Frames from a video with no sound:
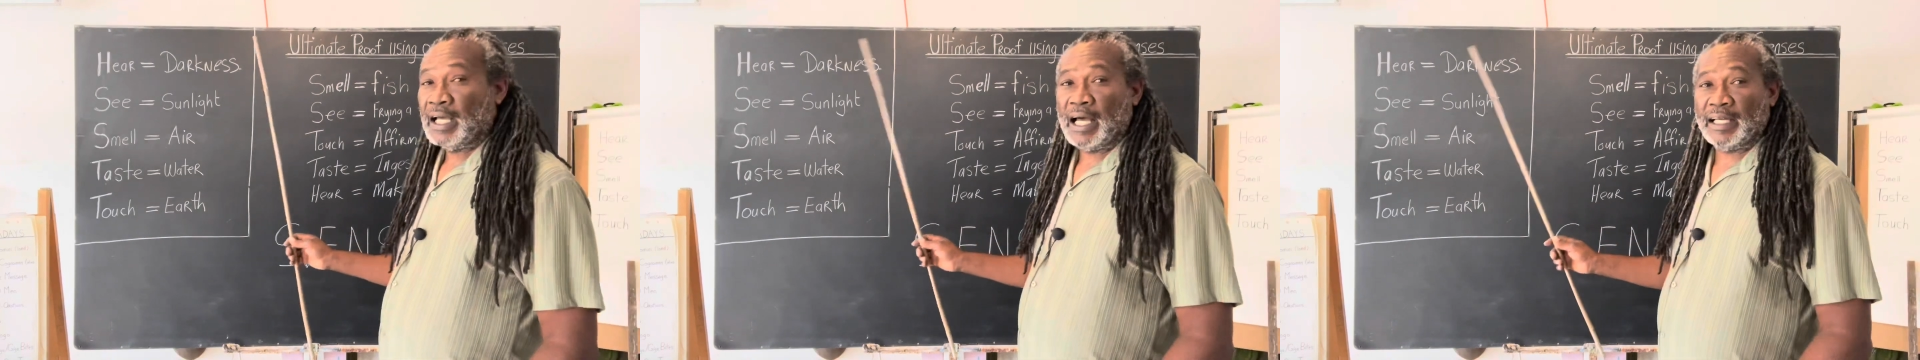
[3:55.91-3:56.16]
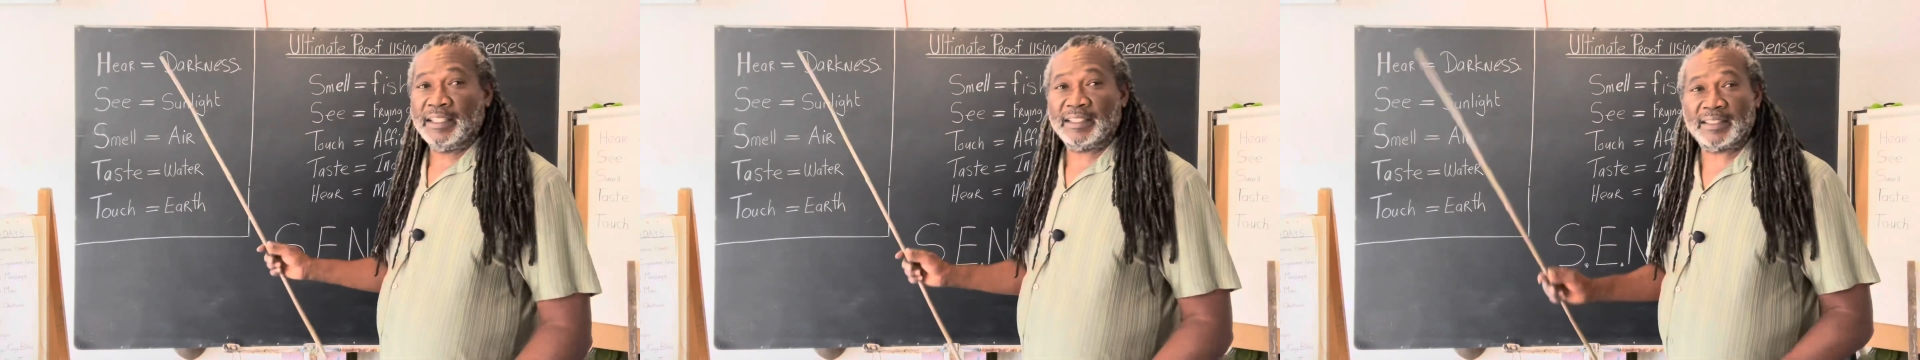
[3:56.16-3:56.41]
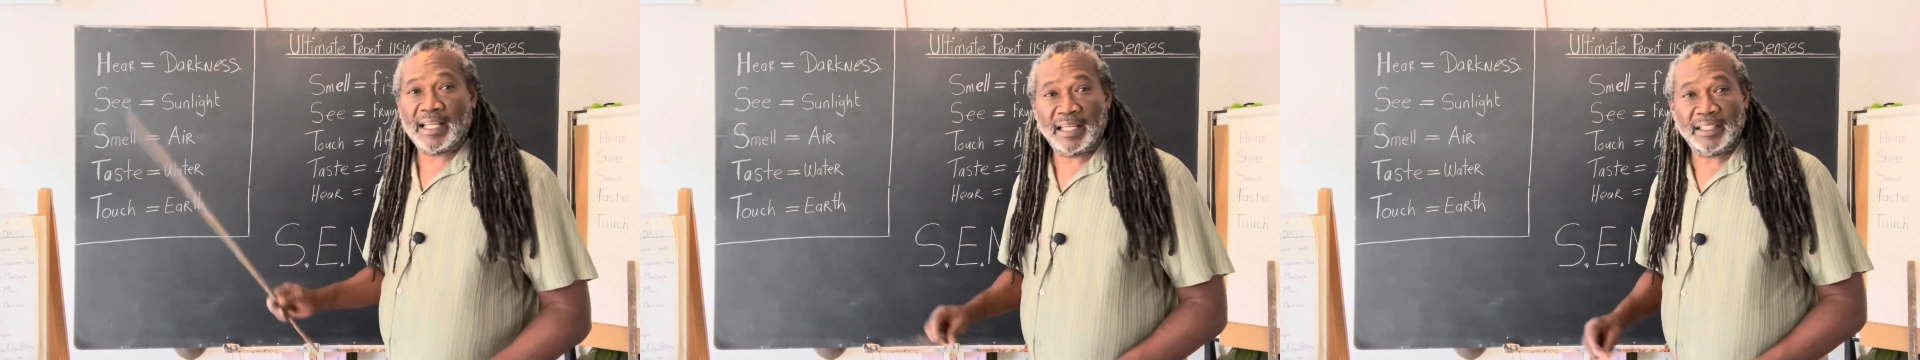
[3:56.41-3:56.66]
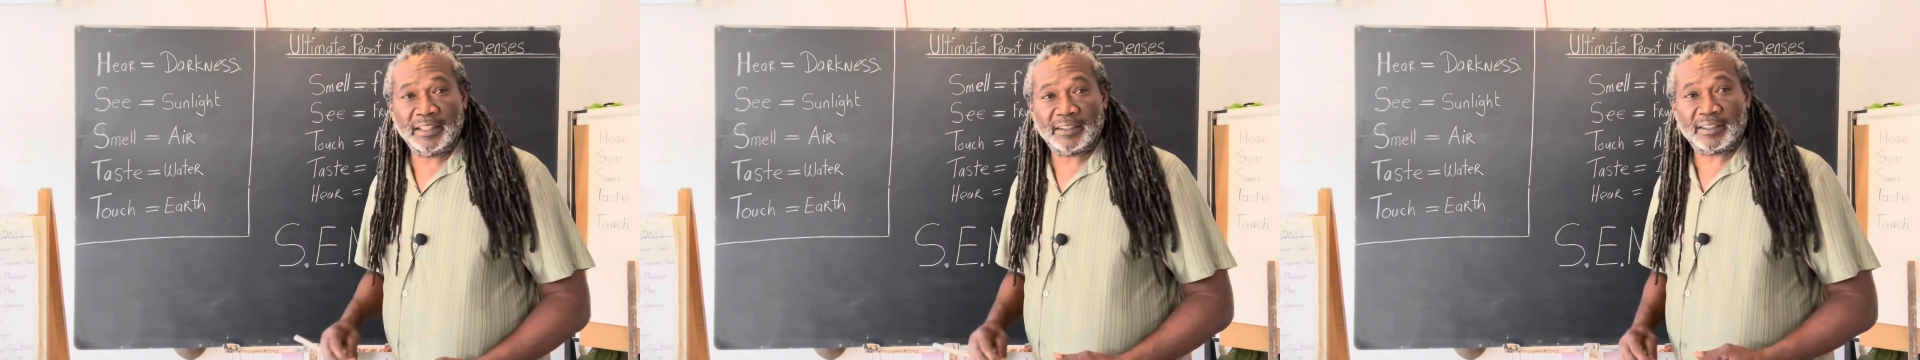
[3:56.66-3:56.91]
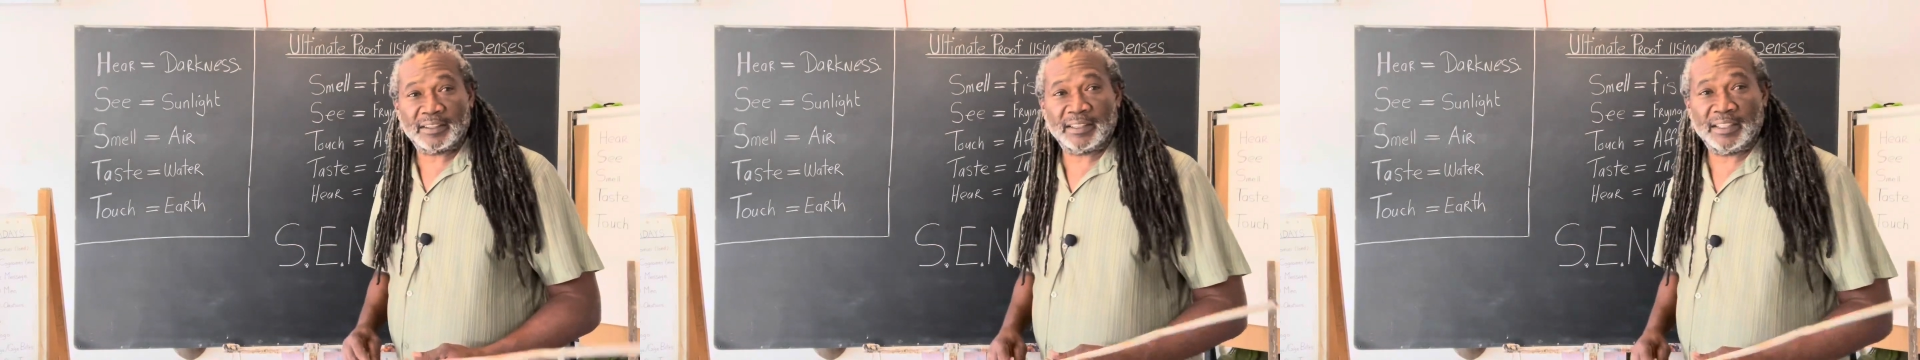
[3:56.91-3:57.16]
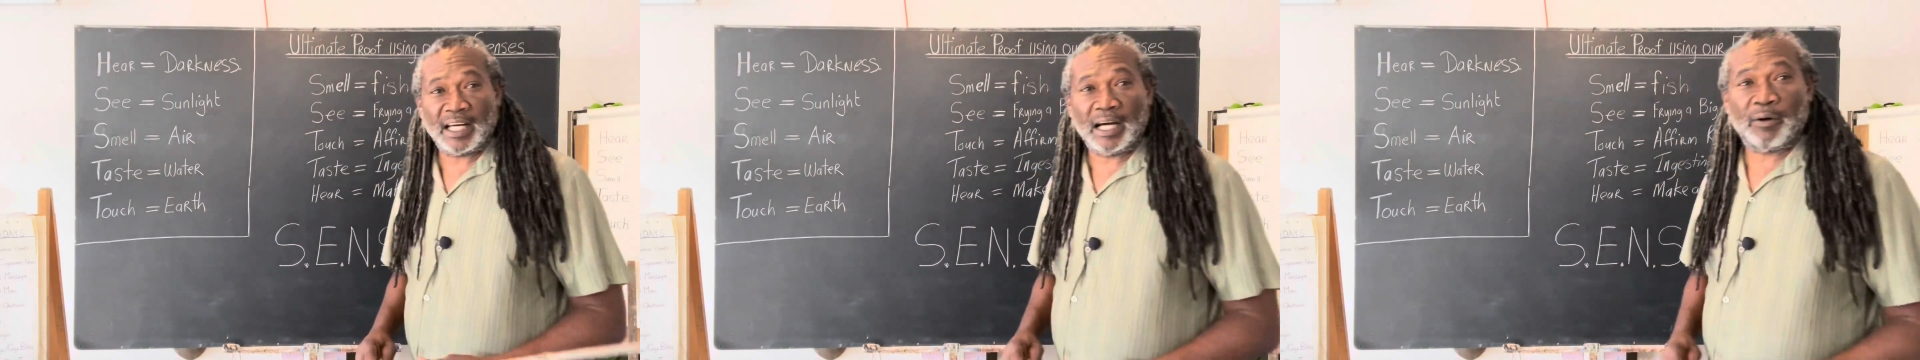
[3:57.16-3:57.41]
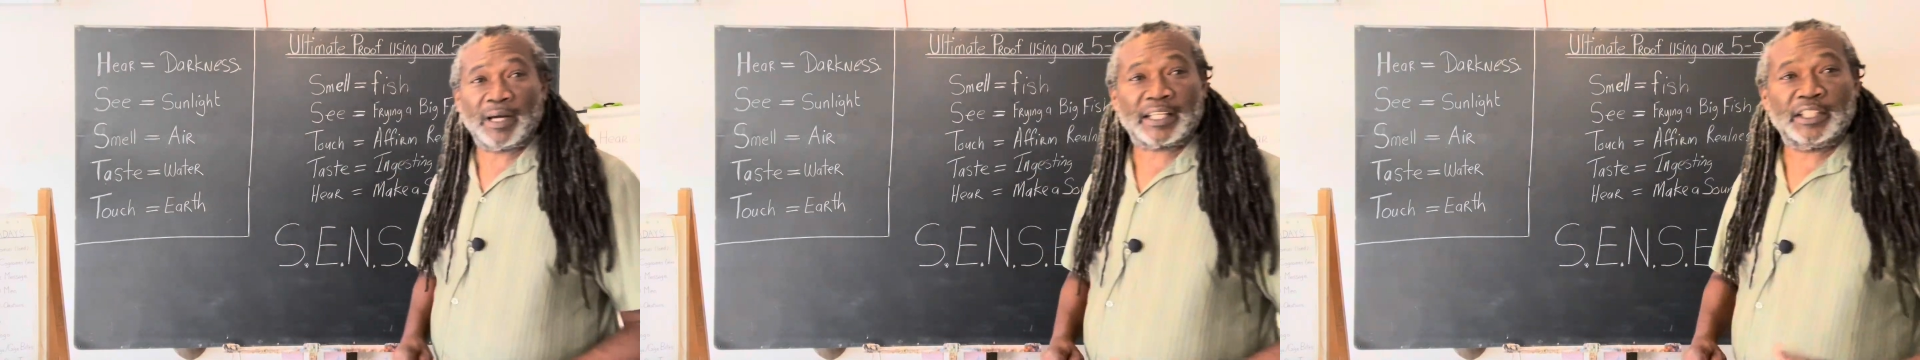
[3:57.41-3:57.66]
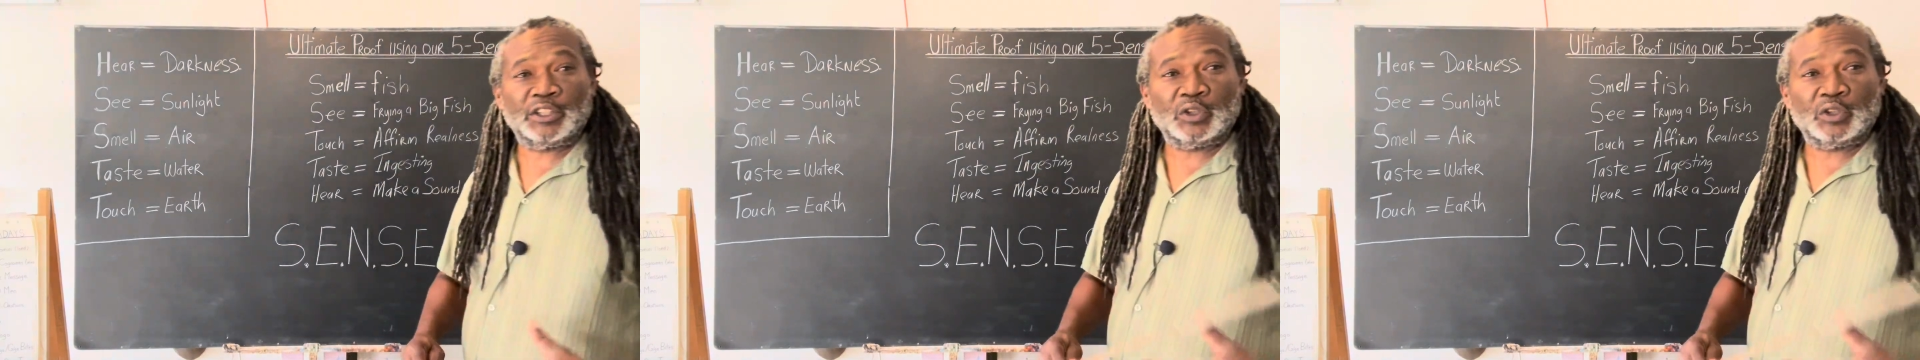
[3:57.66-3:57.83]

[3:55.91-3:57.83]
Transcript: I decided to see how I can